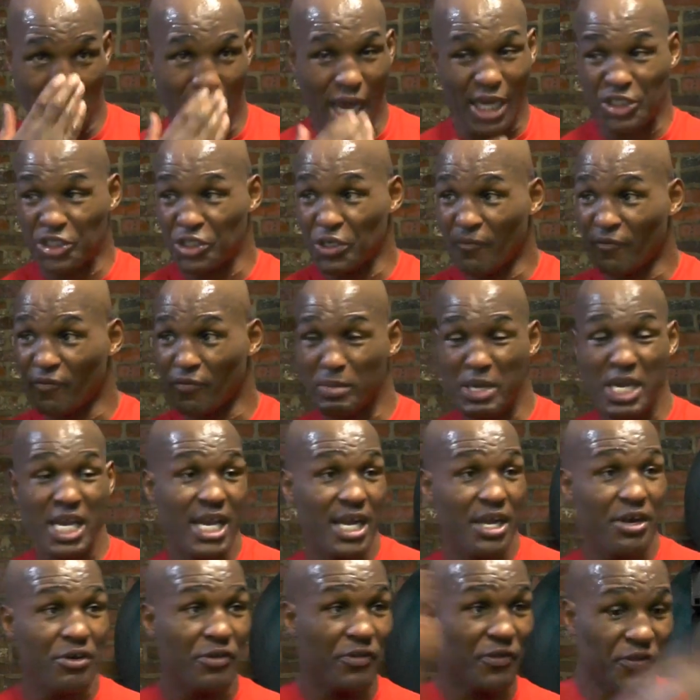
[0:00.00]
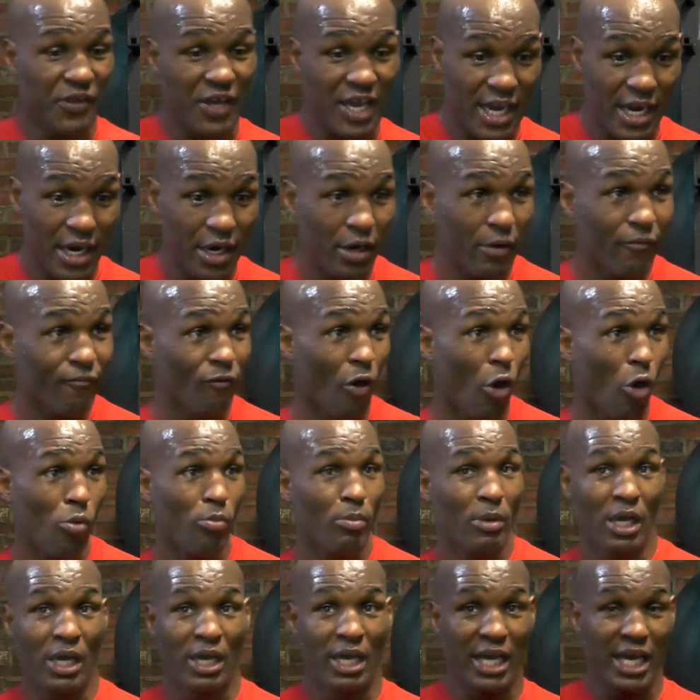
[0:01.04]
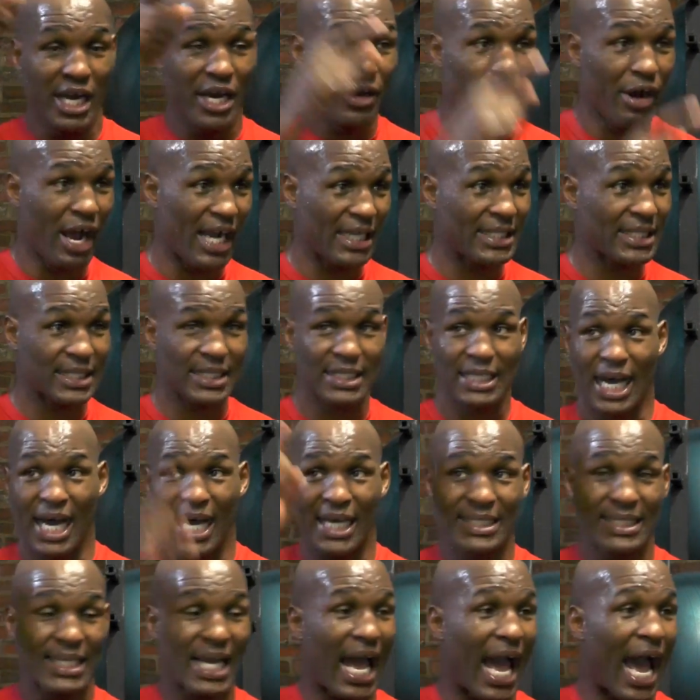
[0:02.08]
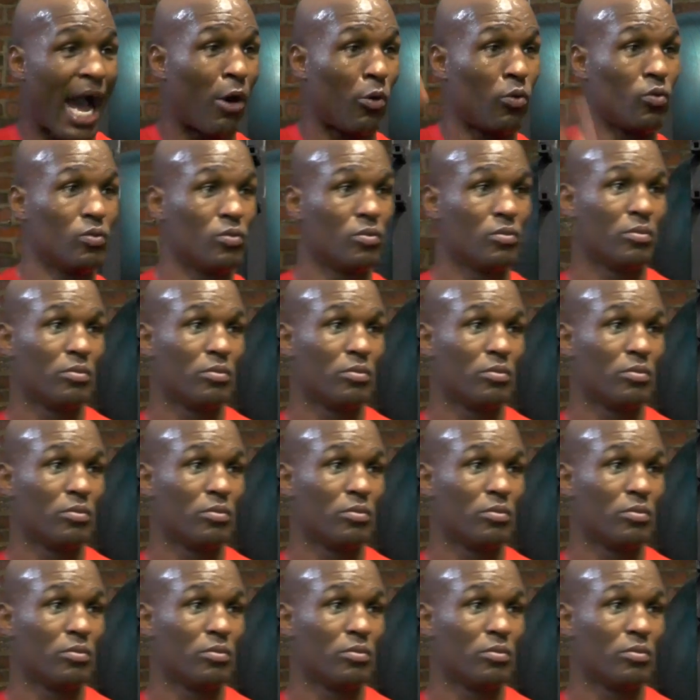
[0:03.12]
I jump from here, there, rope, here, exercise, out.